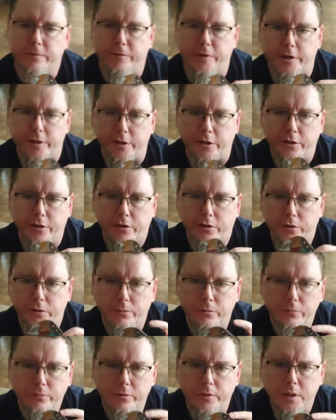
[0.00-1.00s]
Very
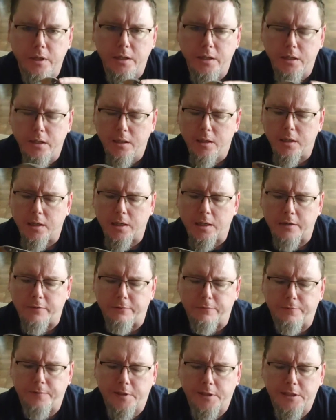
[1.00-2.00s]
cute,
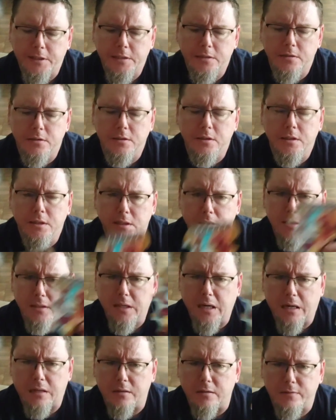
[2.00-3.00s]
fun,
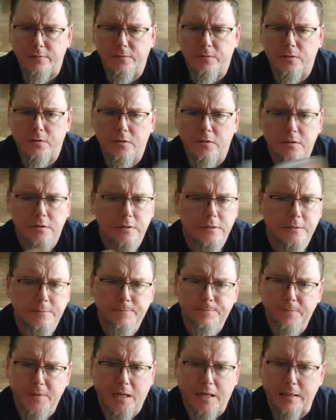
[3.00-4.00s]
colorful.
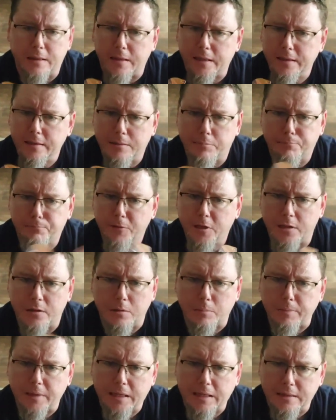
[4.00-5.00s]
I like the
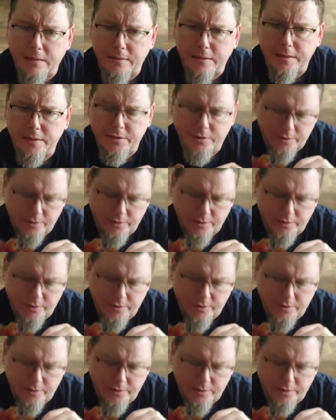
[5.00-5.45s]
color palette they